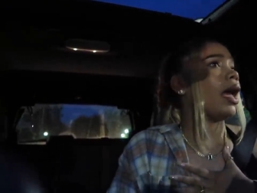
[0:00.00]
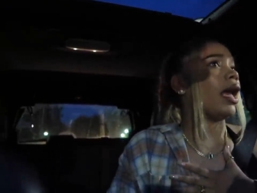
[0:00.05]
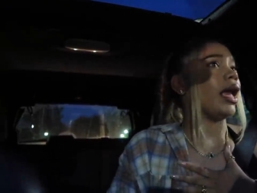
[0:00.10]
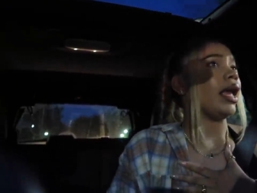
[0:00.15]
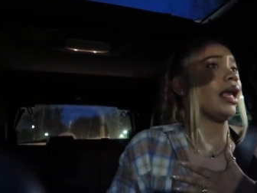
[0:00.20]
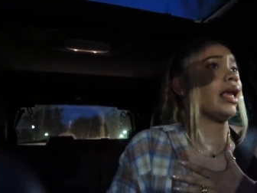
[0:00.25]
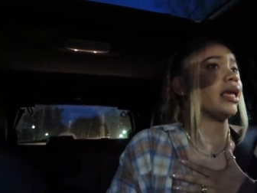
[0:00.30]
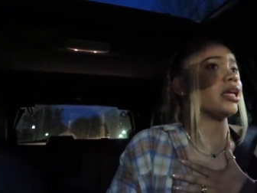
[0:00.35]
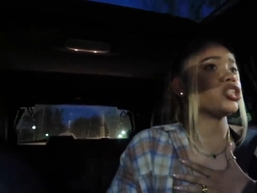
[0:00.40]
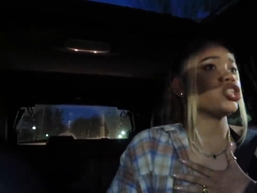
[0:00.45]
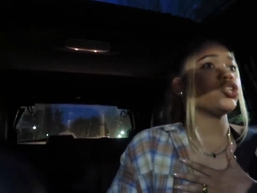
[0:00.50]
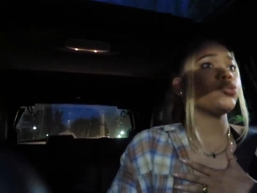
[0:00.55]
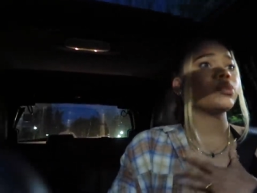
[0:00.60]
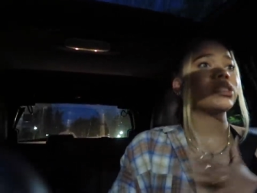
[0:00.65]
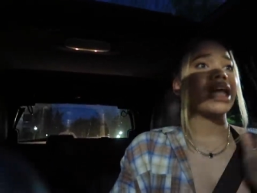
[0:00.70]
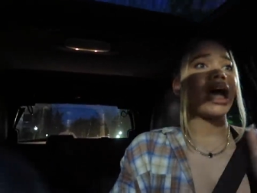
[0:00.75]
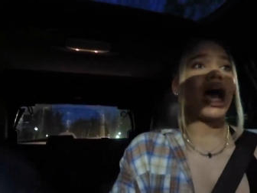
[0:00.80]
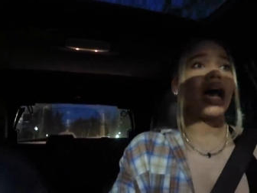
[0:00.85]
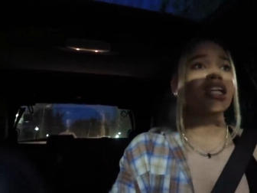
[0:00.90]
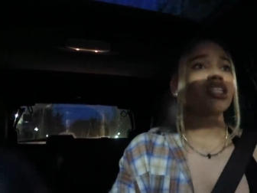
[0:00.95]
and she was
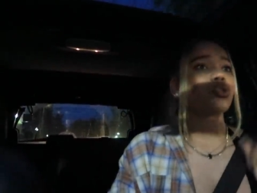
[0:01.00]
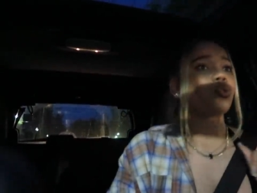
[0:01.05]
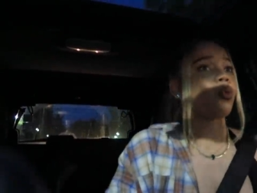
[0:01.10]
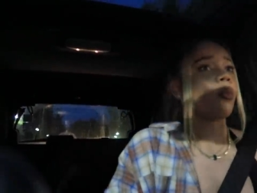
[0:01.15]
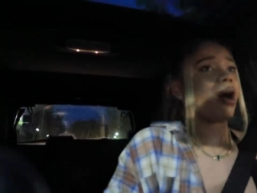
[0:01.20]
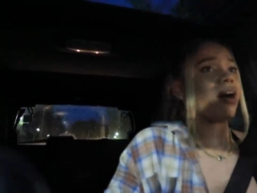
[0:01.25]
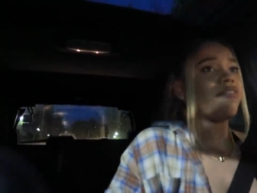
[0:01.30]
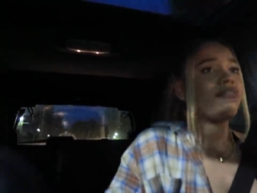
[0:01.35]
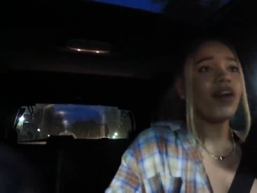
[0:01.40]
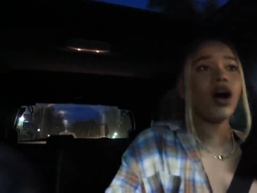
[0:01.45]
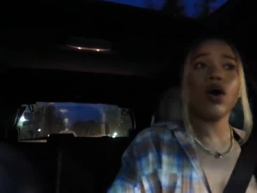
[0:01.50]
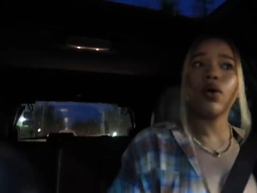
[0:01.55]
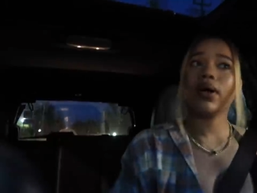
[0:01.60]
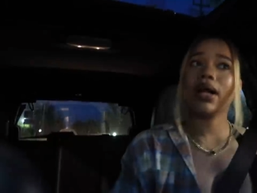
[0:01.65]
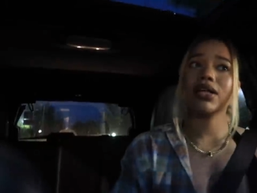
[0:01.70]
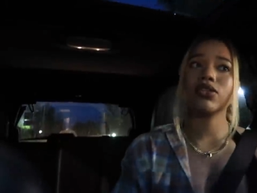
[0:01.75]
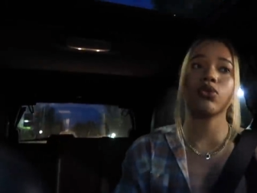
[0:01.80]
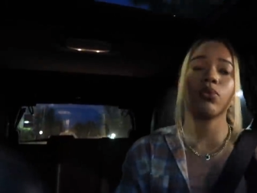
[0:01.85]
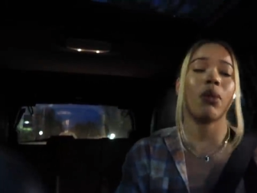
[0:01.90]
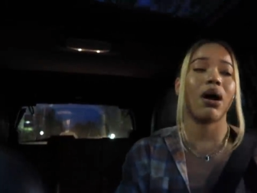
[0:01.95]
like i just want my phone i
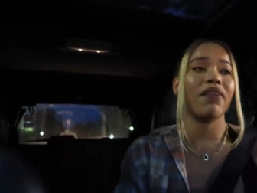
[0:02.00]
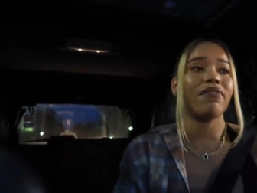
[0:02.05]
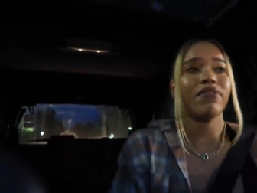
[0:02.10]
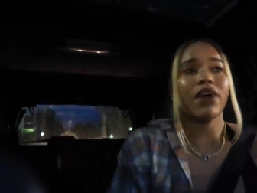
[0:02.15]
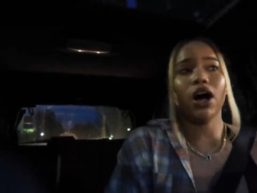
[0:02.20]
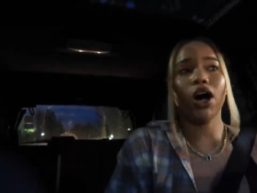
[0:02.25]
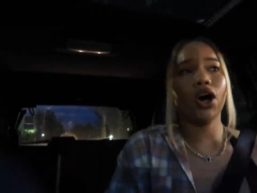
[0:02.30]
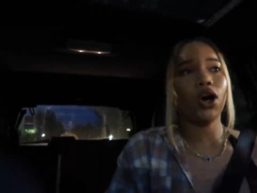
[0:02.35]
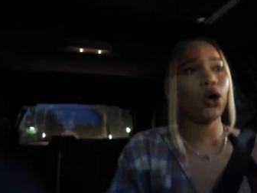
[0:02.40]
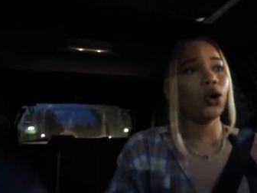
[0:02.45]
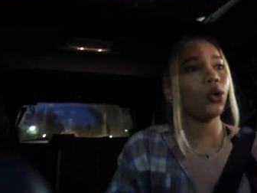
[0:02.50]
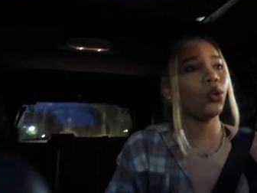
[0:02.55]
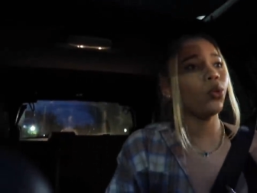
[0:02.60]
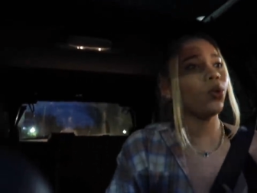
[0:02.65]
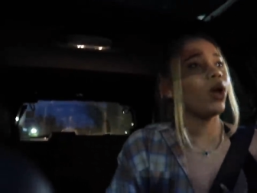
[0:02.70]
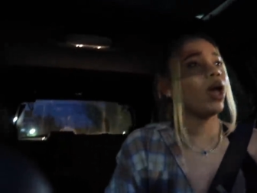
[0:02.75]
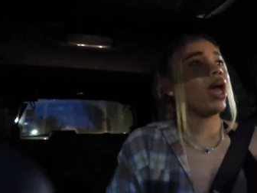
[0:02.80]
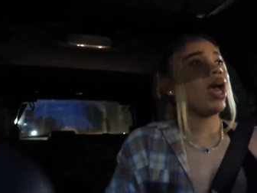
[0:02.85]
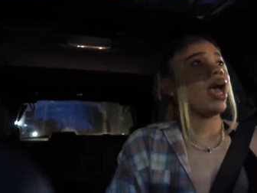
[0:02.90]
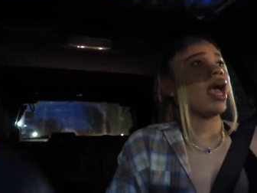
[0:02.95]
just want my phone
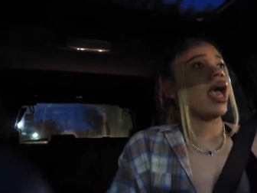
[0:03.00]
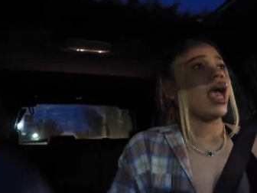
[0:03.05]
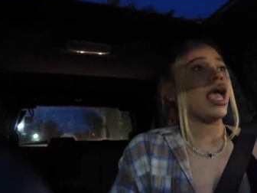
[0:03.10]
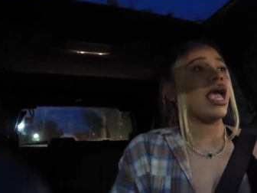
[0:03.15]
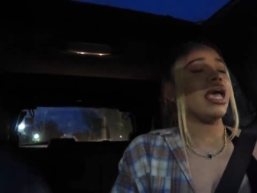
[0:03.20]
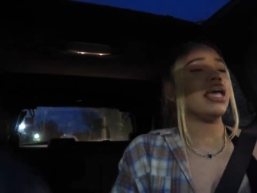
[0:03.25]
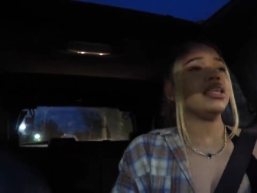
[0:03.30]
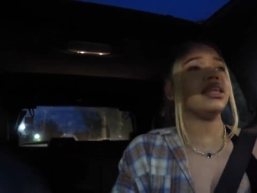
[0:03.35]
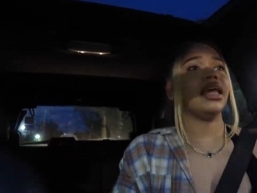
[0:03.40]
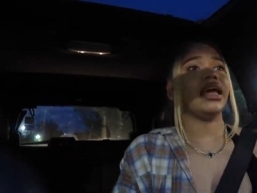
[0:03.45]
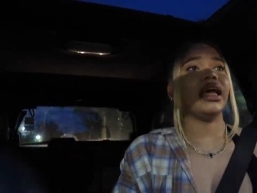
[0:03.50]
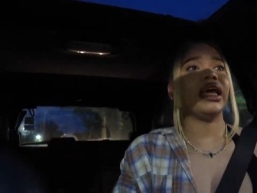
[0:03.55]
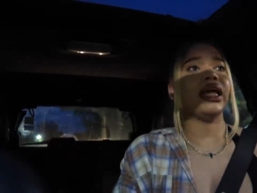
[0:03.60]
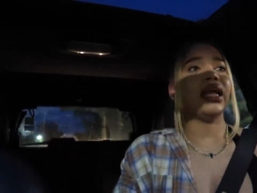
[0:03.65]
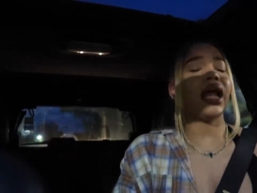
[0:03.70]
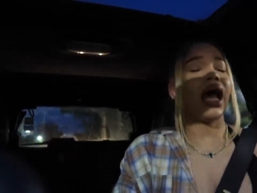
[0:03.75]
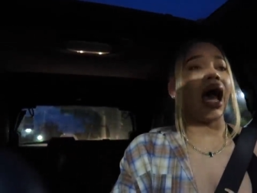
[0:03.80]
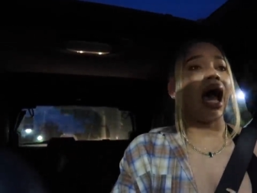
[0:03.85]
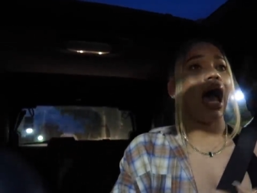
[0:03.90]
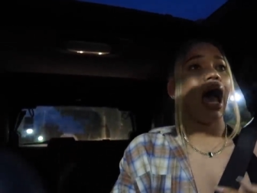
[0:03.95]
and
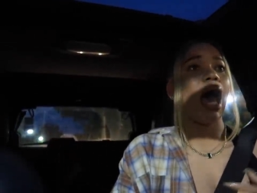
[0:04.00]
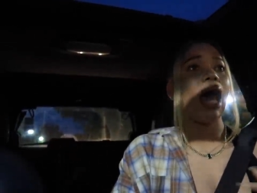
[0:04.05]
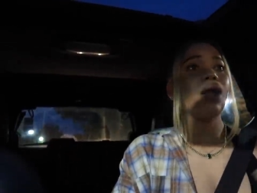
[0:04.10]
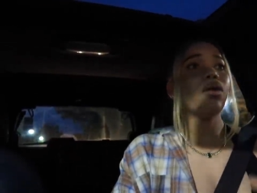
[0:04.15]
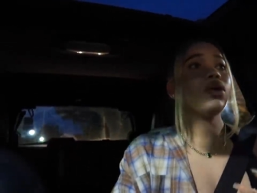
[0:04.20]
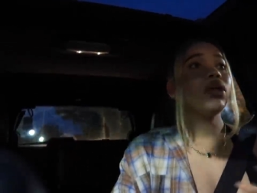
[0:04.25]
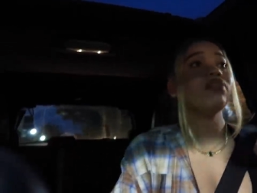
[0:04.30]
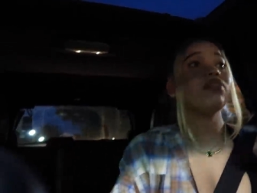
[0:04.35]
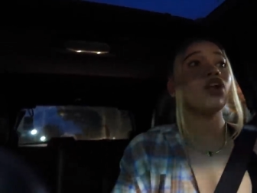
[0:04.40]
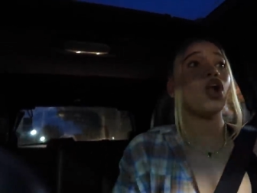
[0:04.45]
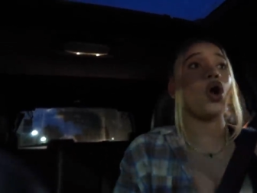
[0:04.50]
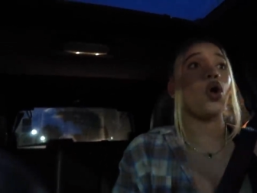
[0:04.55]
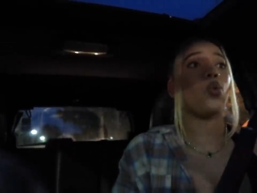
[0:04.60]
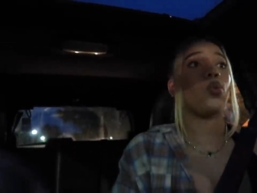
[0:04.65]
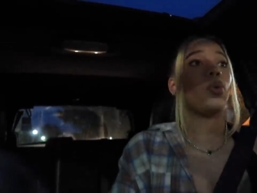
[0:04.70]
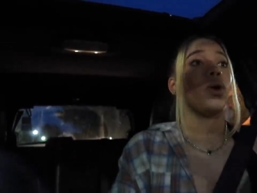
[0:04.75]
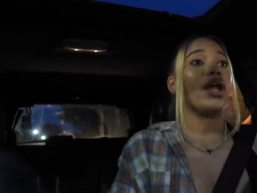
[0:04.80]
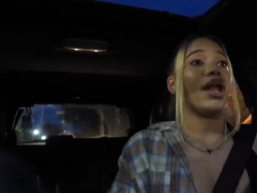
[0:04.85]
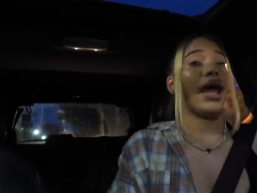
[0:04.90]
then i don't even know what